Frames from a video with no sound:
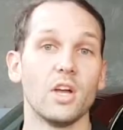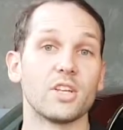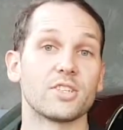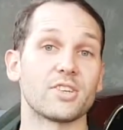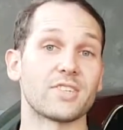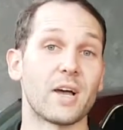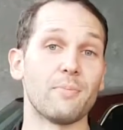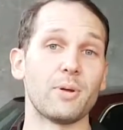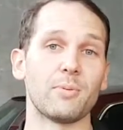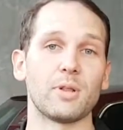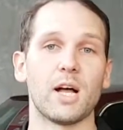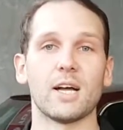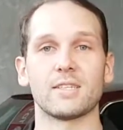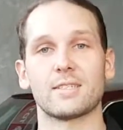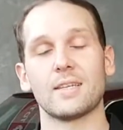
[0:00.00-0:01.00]
So some people
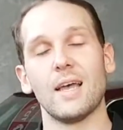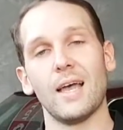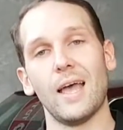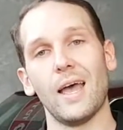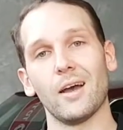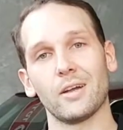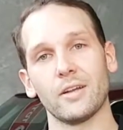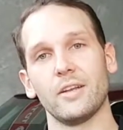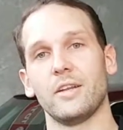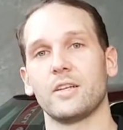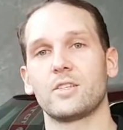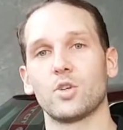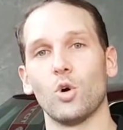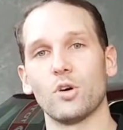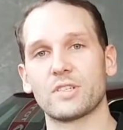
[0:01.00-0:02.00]
ask, how can an
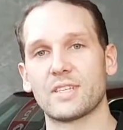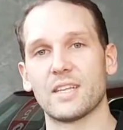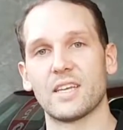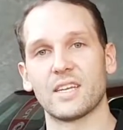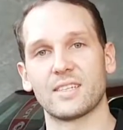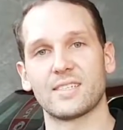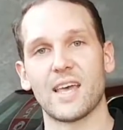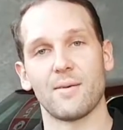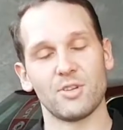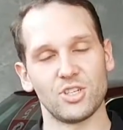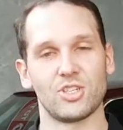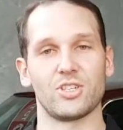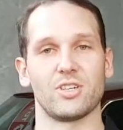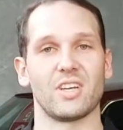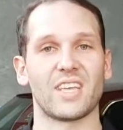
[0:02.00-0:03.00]
exhaust leak
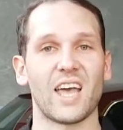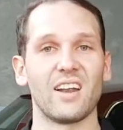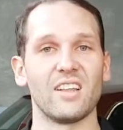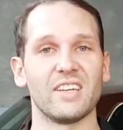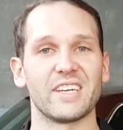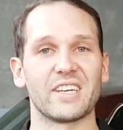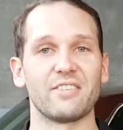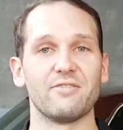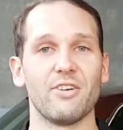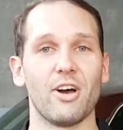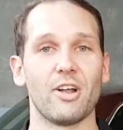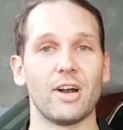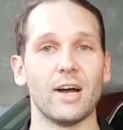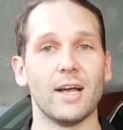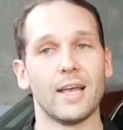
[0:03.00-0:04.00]
damage a catalytic
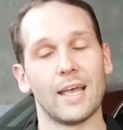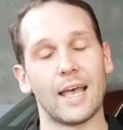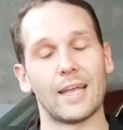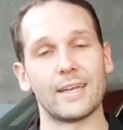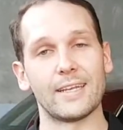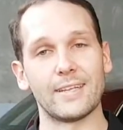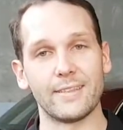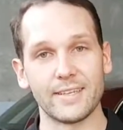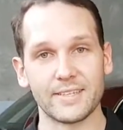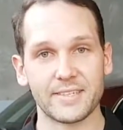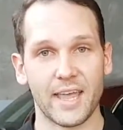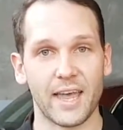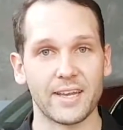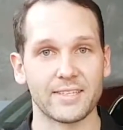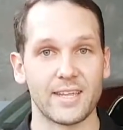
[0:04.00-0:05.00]
converter? And in this
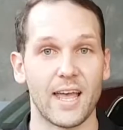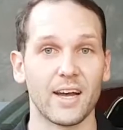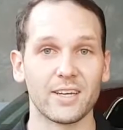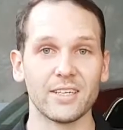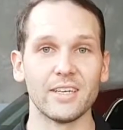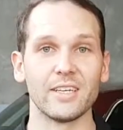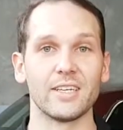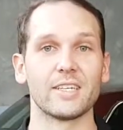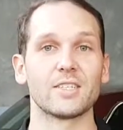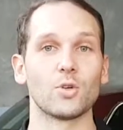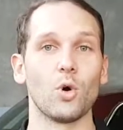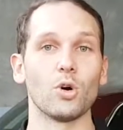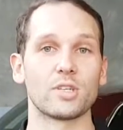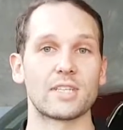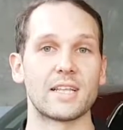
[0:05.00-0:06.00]
case, how can an
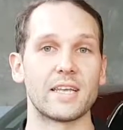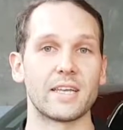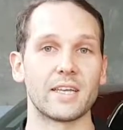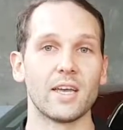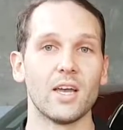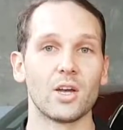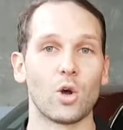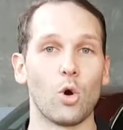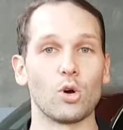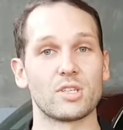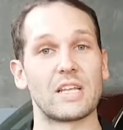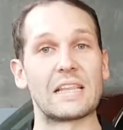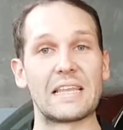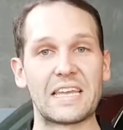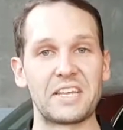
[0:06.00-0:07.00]
exhaust leak cause
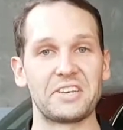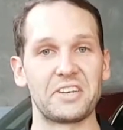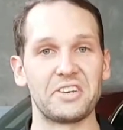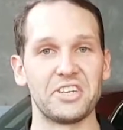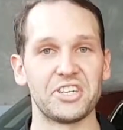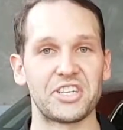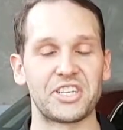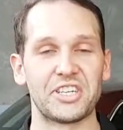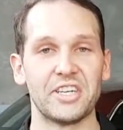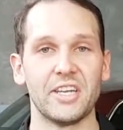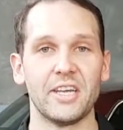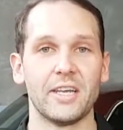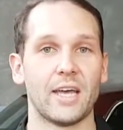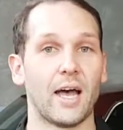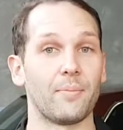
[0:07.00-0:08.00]
a lean condition?
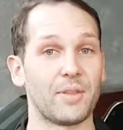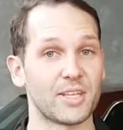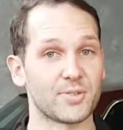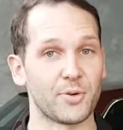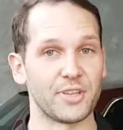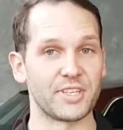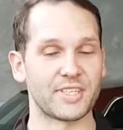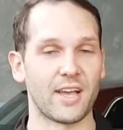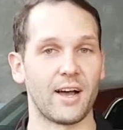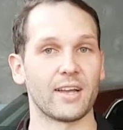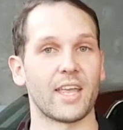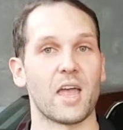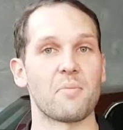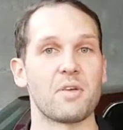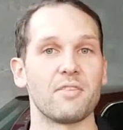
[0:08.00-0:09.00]
Um, that's what this car
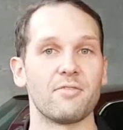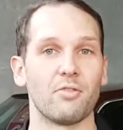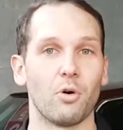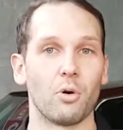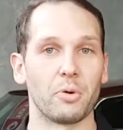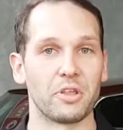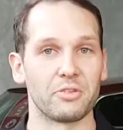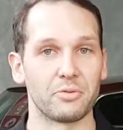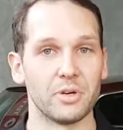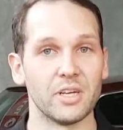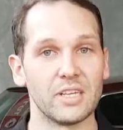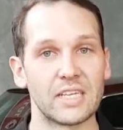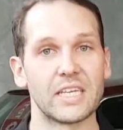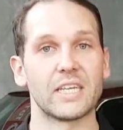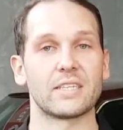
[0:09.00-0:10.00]
came in for with
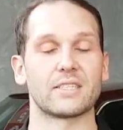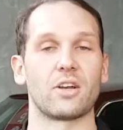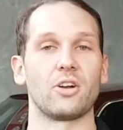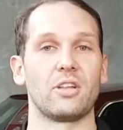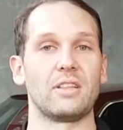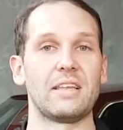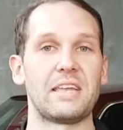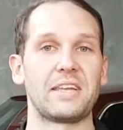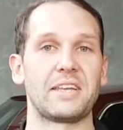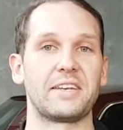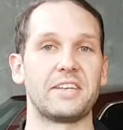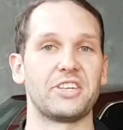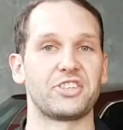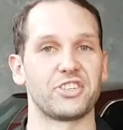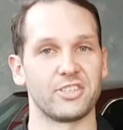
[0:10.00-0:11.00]
really. It's got a lean
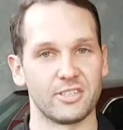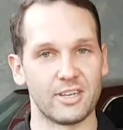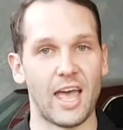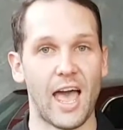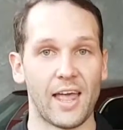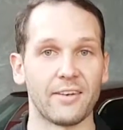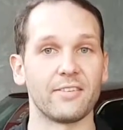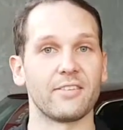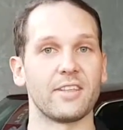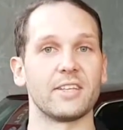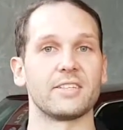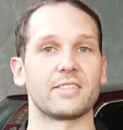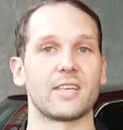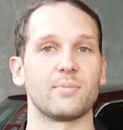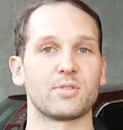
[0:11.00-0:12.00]
condition and
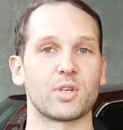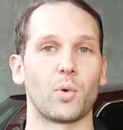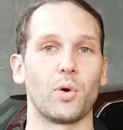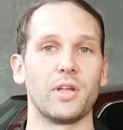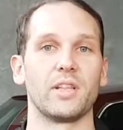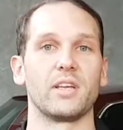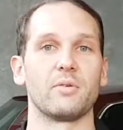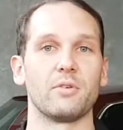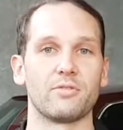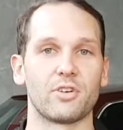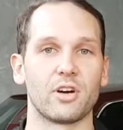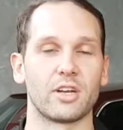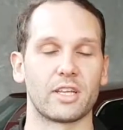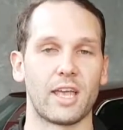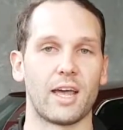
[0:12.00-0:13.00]
then subsequently we've
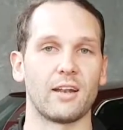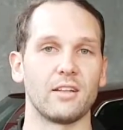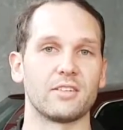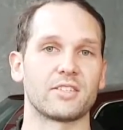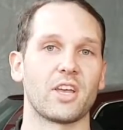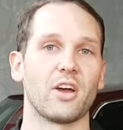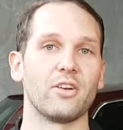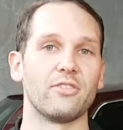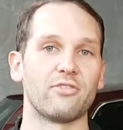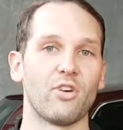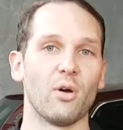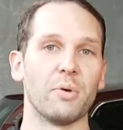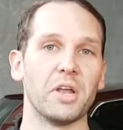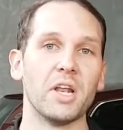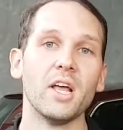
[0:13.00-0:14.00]
got a catalyst code
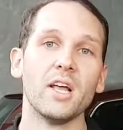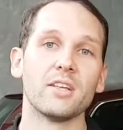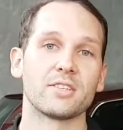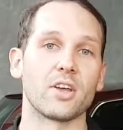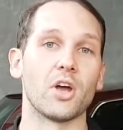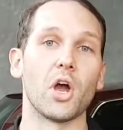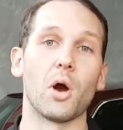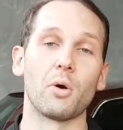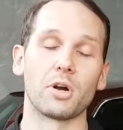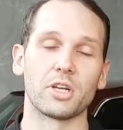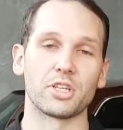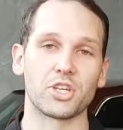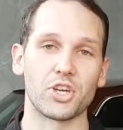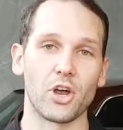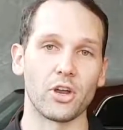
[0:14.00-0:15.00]
from it. So I want
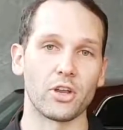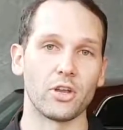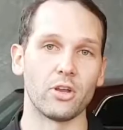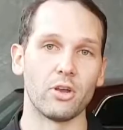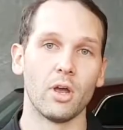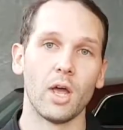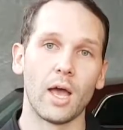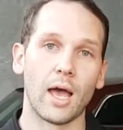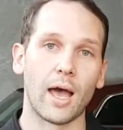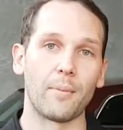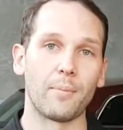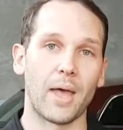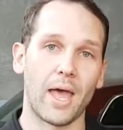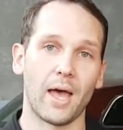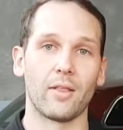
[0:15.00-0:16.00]
to show you
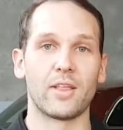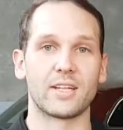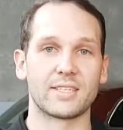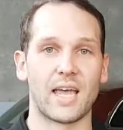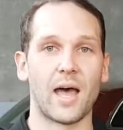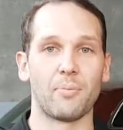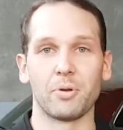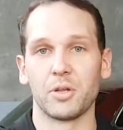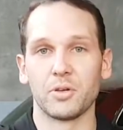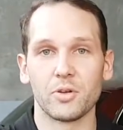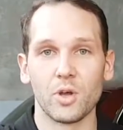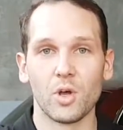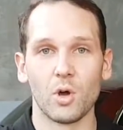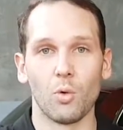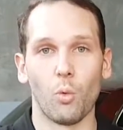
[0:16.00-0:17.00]
um, how that's happened,
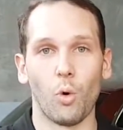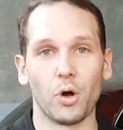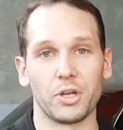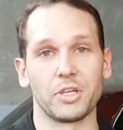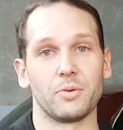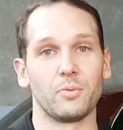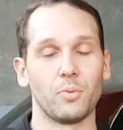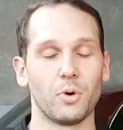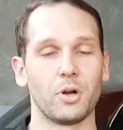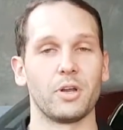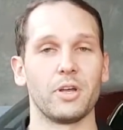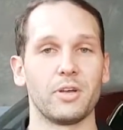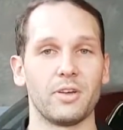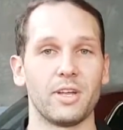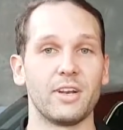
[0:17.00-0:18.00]
what it what
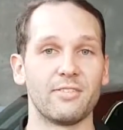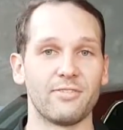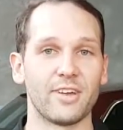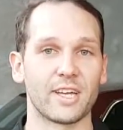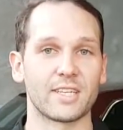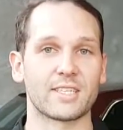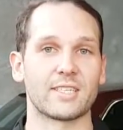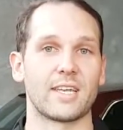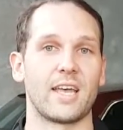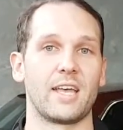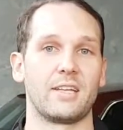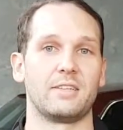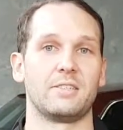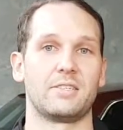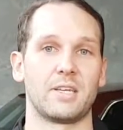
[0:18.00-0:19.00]
it affects
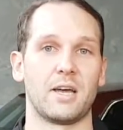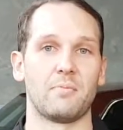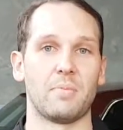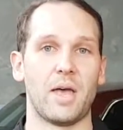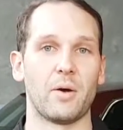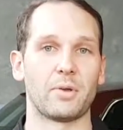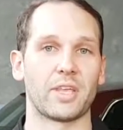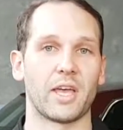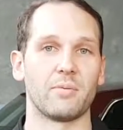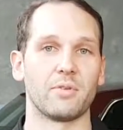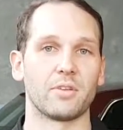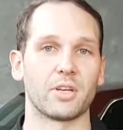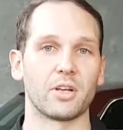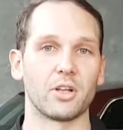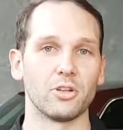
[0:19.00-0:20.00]
and um, how we came to
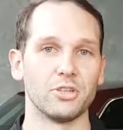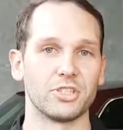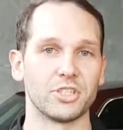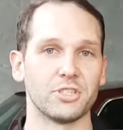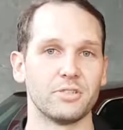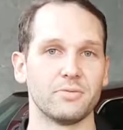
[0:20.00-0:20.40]
the conclusion.